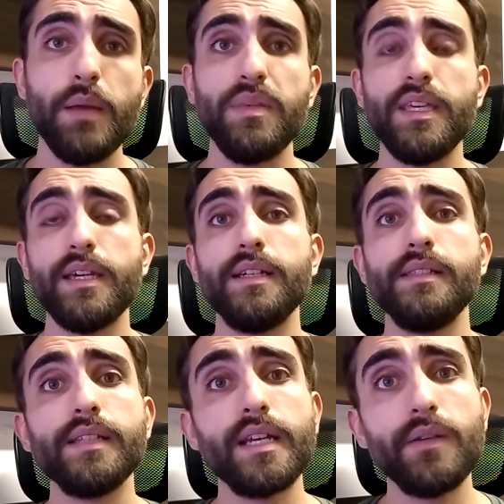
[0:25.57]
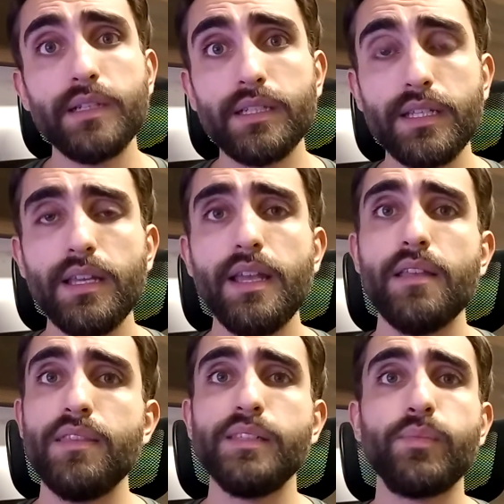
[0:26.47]
because currently
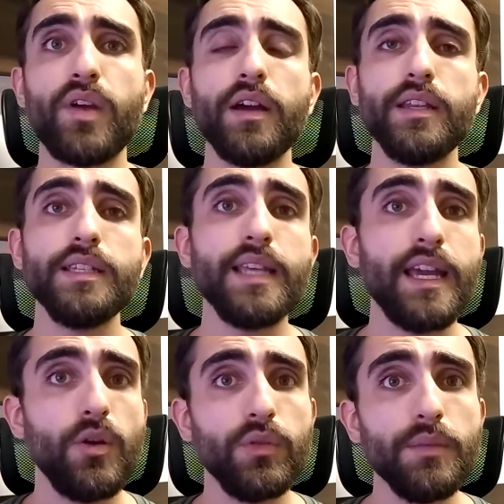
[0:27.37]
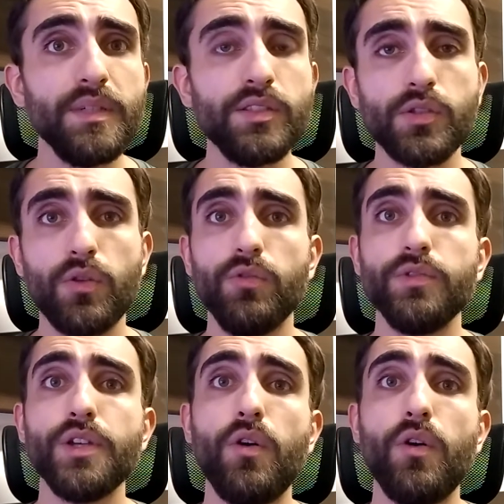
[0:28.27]
this product can only be sold